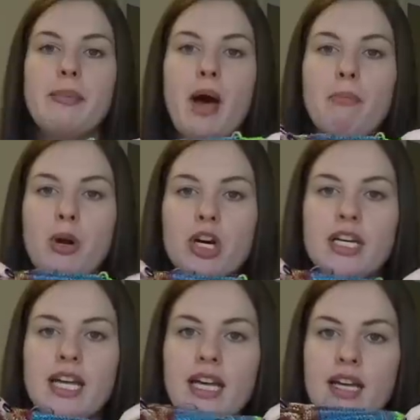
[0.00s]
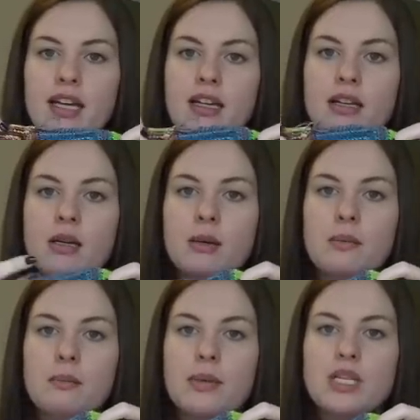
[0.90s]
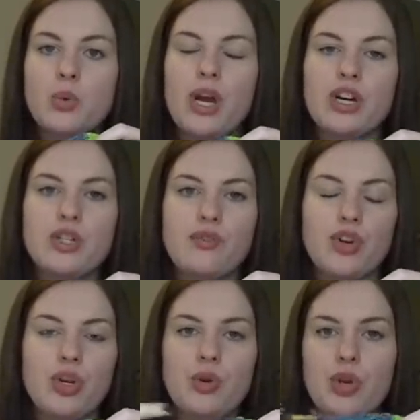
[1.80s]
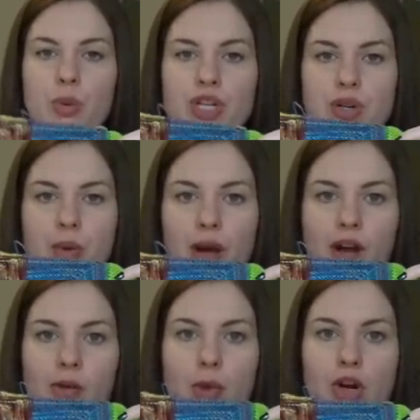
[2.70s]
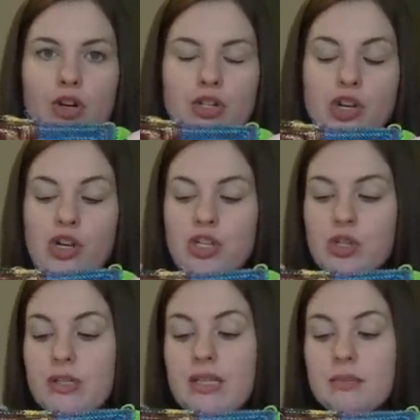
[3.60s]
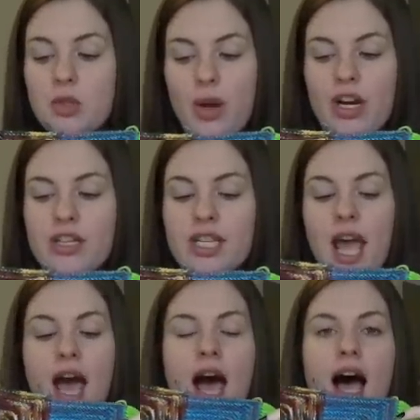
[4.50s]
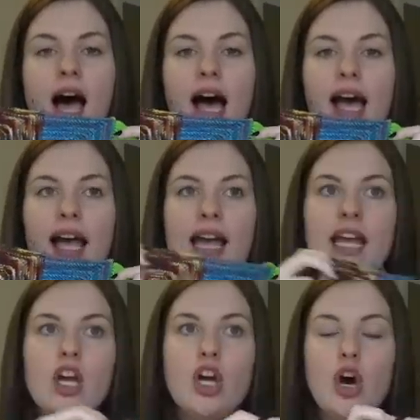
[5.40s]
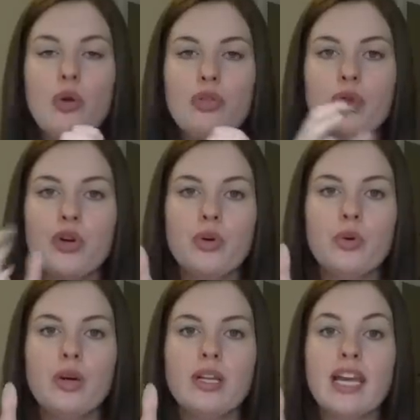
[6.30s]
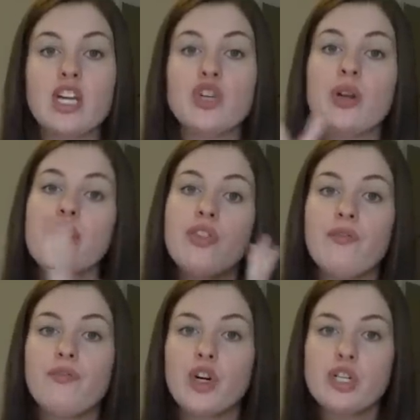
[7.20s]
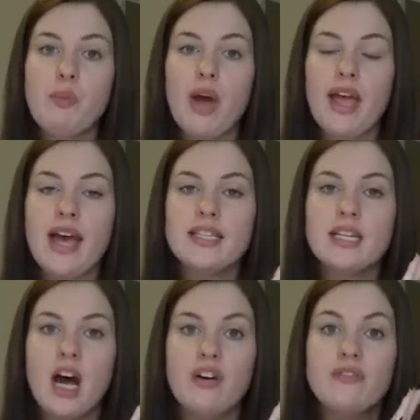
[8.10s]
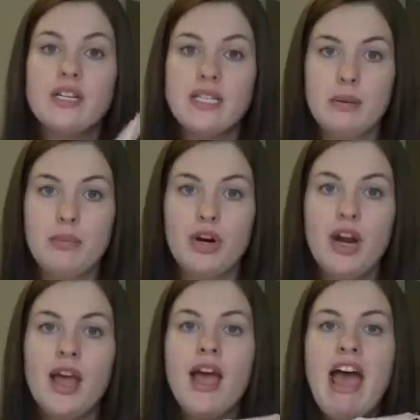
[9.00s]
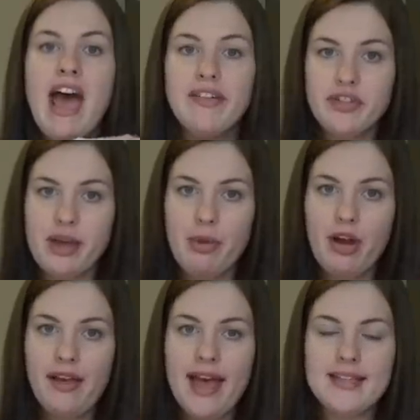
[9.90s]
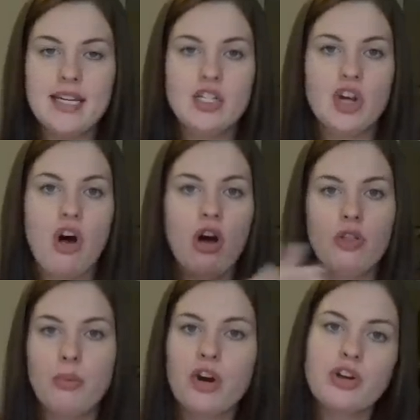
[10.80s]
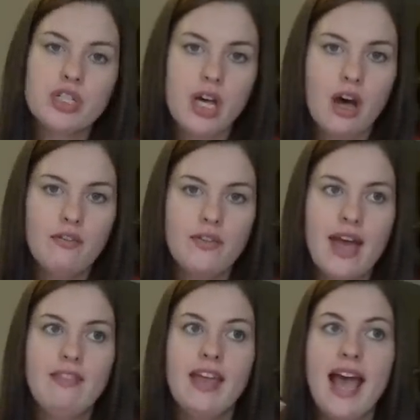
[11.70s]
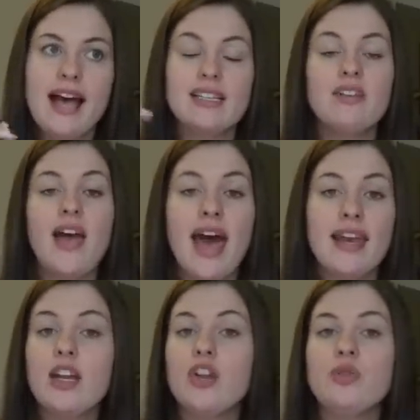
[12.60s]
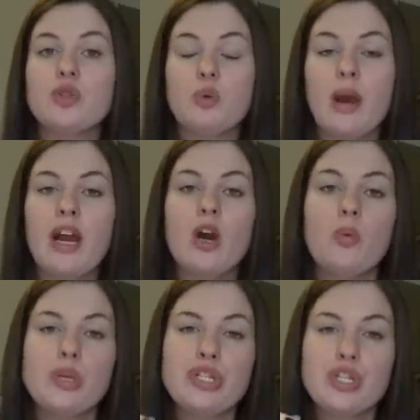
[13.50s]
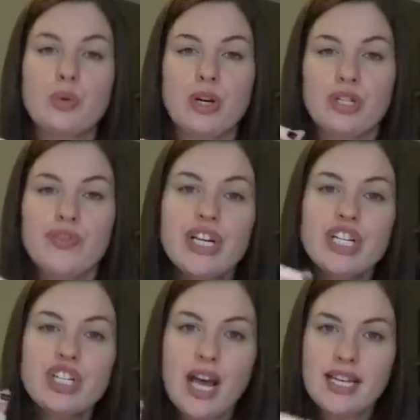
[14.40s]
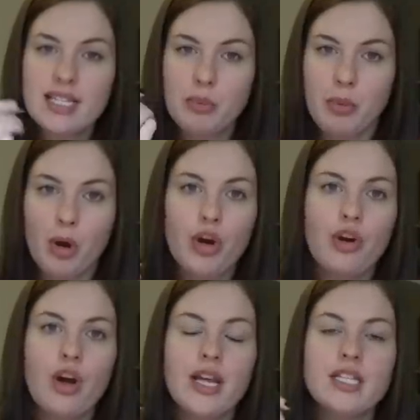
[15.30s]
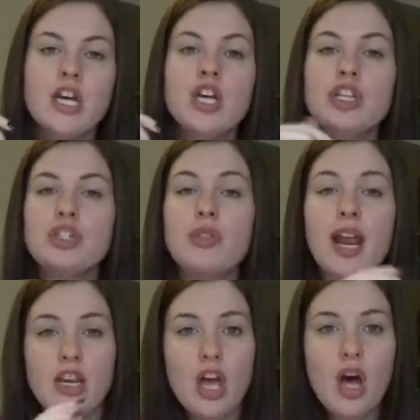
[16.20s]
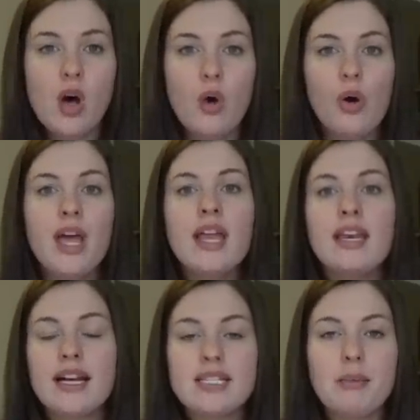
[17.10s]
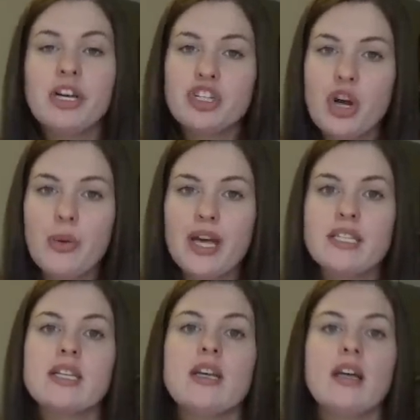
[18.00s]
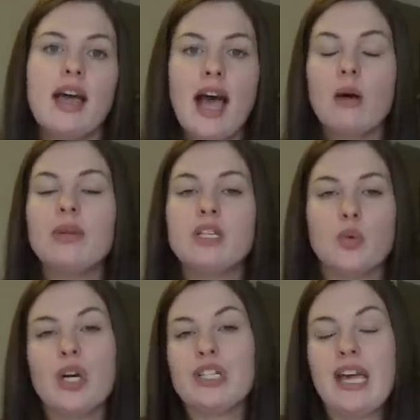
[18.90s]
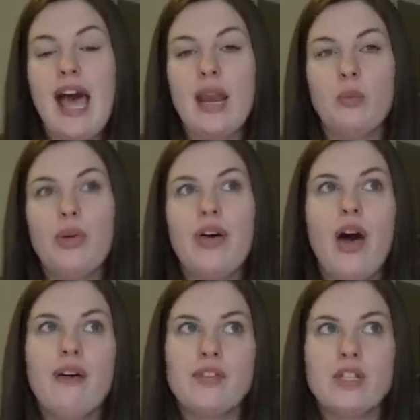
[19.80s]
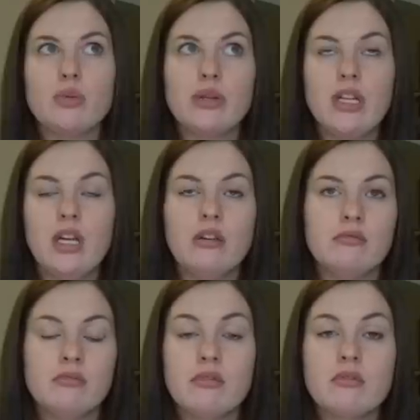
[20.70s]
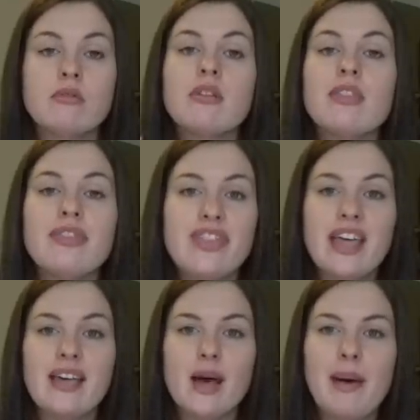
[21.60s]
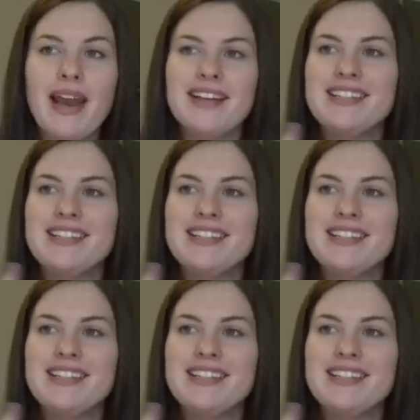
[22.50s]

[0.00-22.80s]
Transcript: about marking my squares. If you're new and you're wondering why all the markers are just on some squares, I go through, like I showed it the first podcast of December, after that podcast, I took all the markers off and then as I've added a new square, once the square is finished, I slip a marker on it so that I know next time I show it how many squares I added without having to really think about